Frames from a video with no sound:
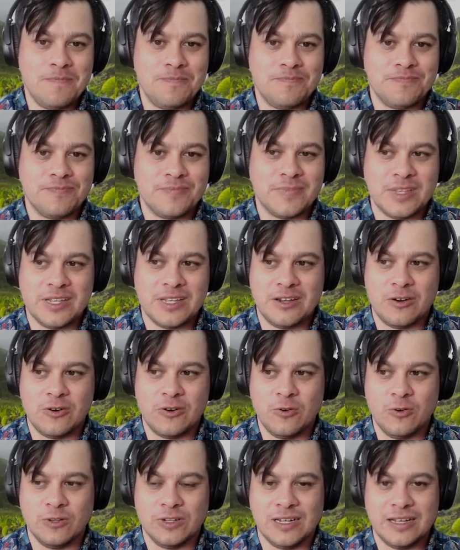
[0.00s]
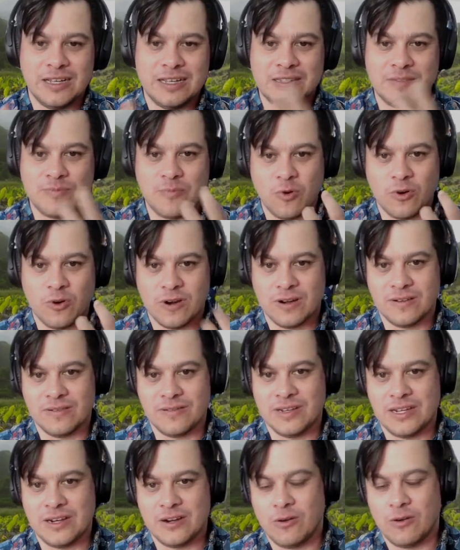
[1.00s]
You know, hula, it's more,
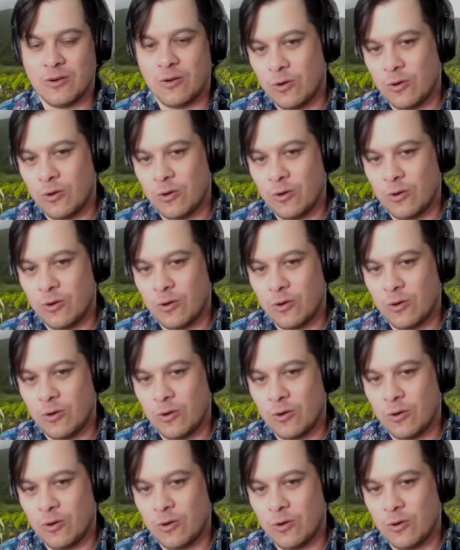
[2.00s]
you know, old